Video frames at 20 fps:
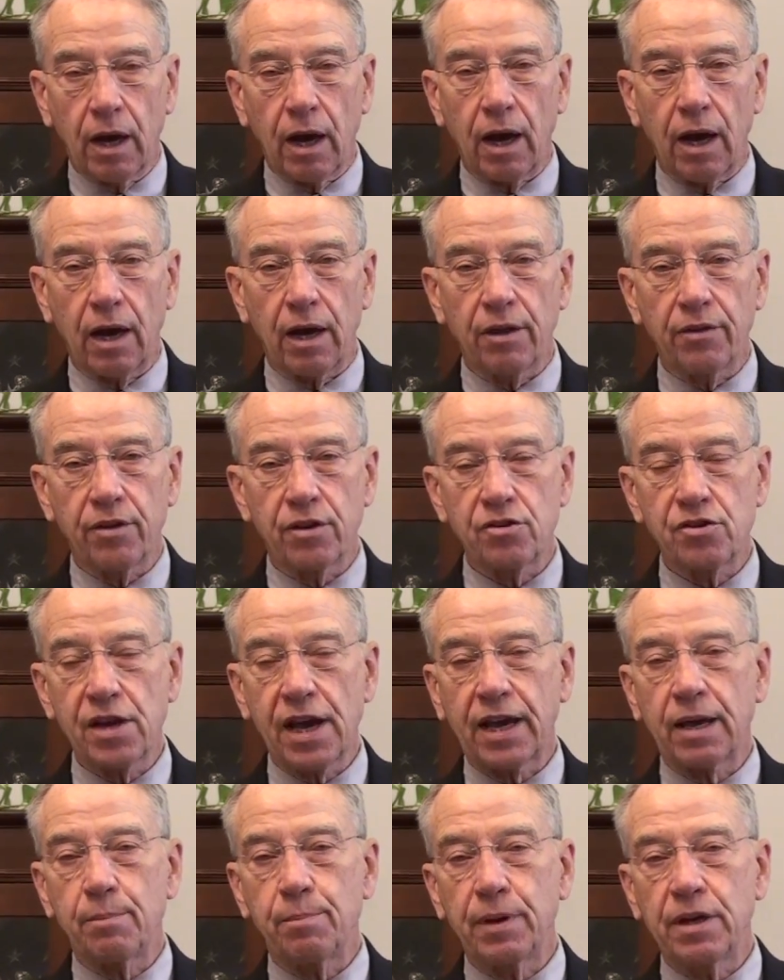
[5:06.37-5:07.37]
The
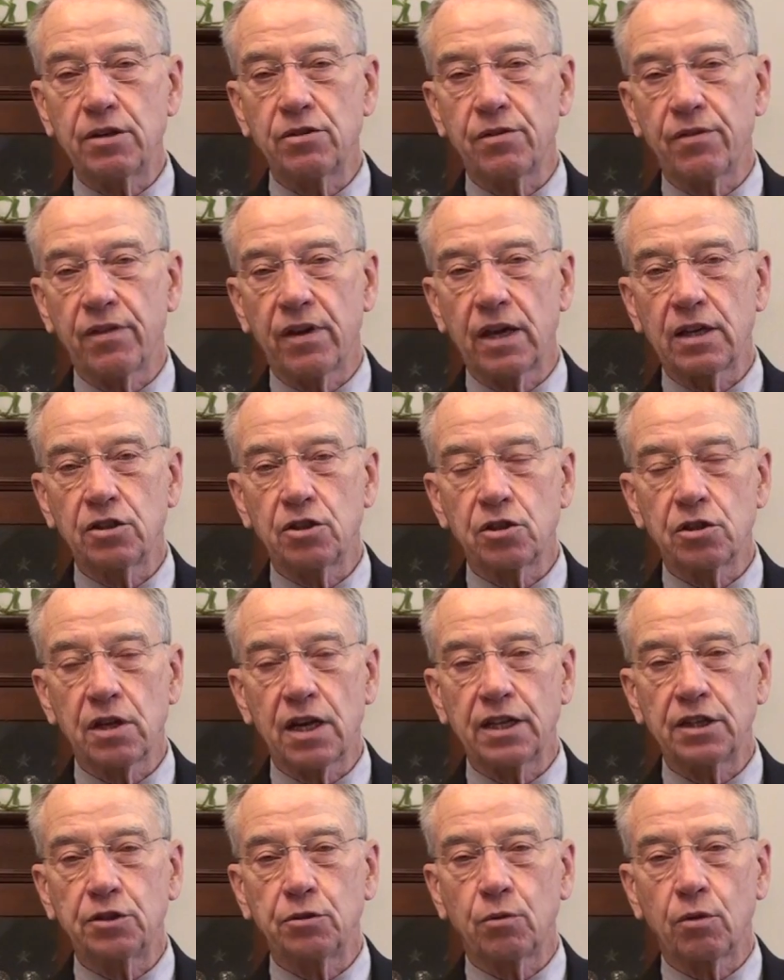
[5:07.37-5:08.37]
second piece of
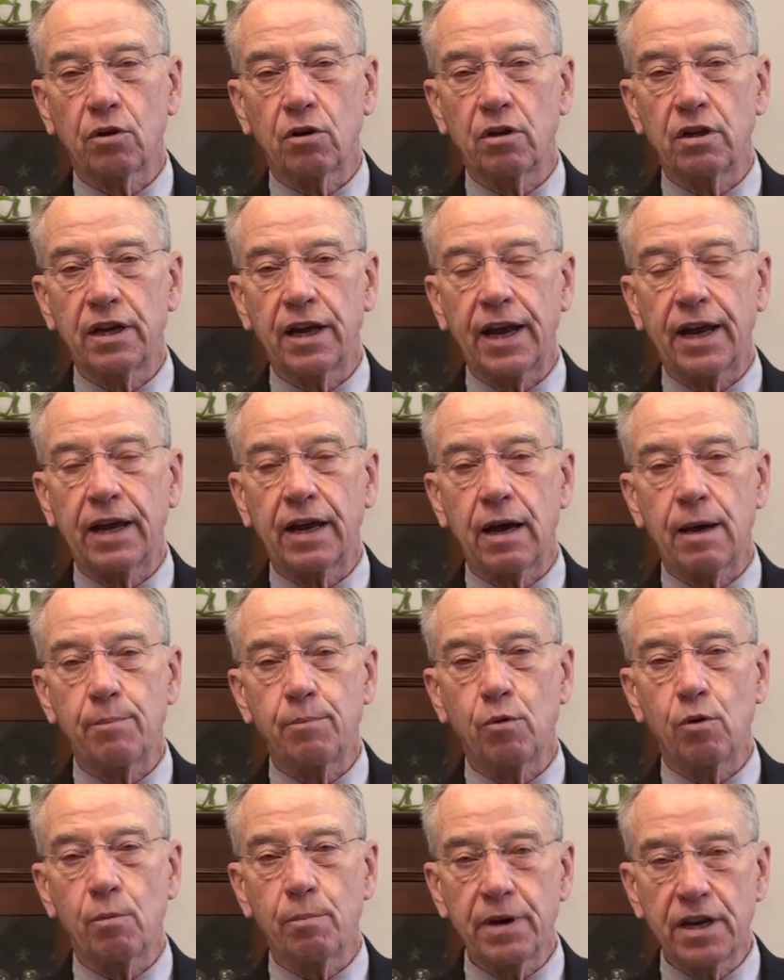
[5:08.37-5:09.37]
legislation we're going to take
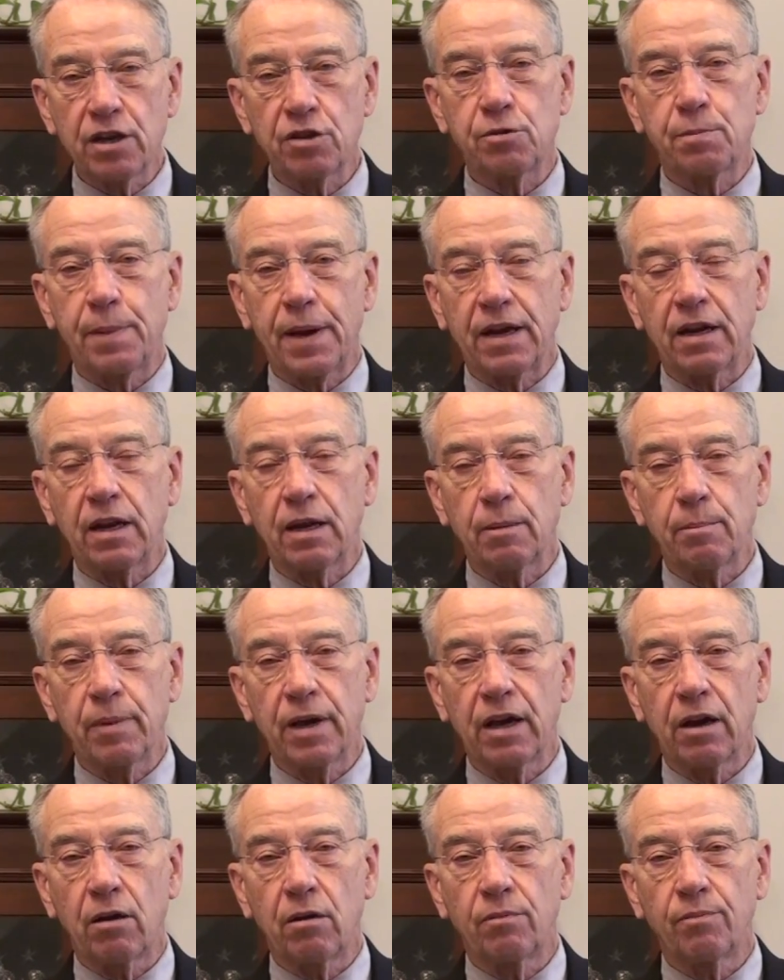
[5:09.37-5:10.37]
up will be a spending
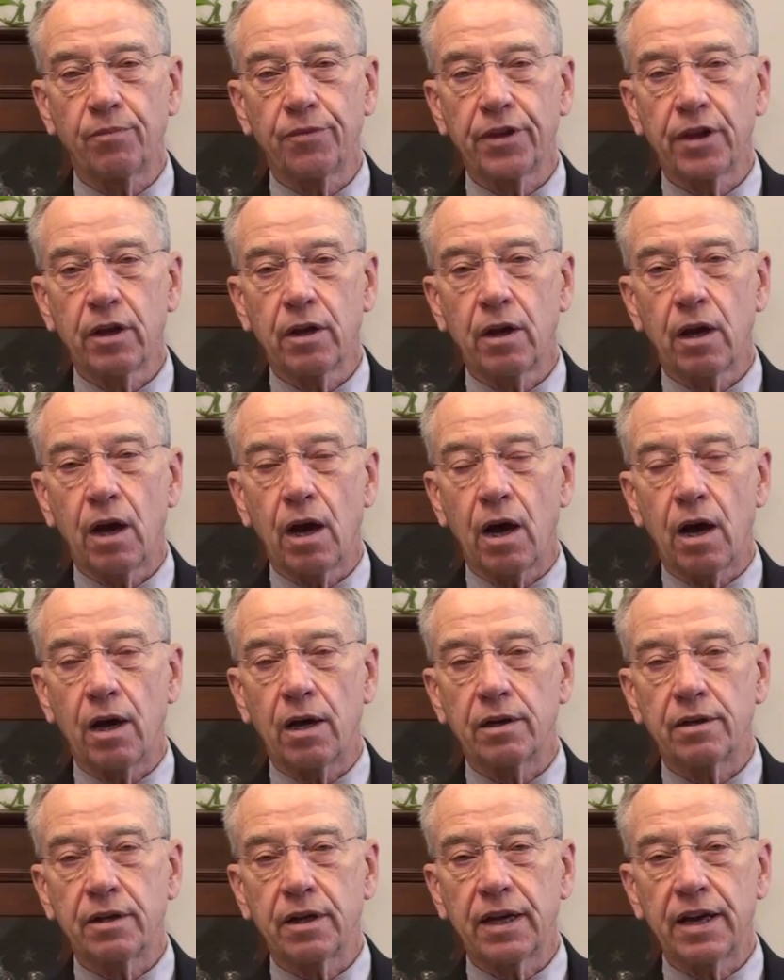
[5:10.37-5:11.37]
bill
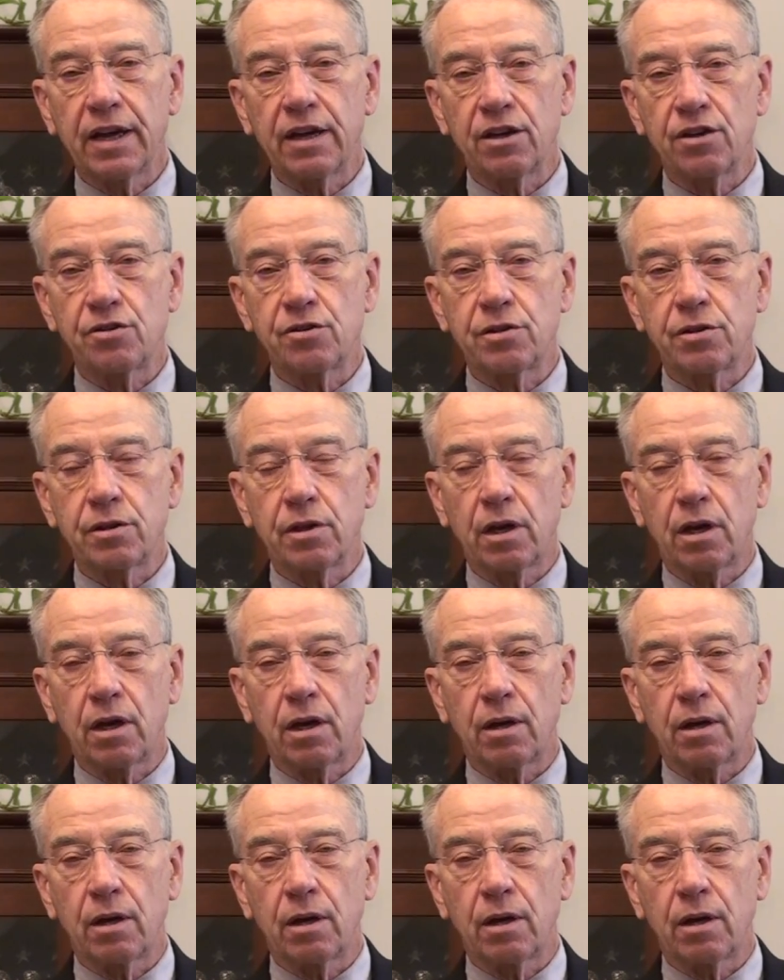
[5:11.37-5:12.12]
to get us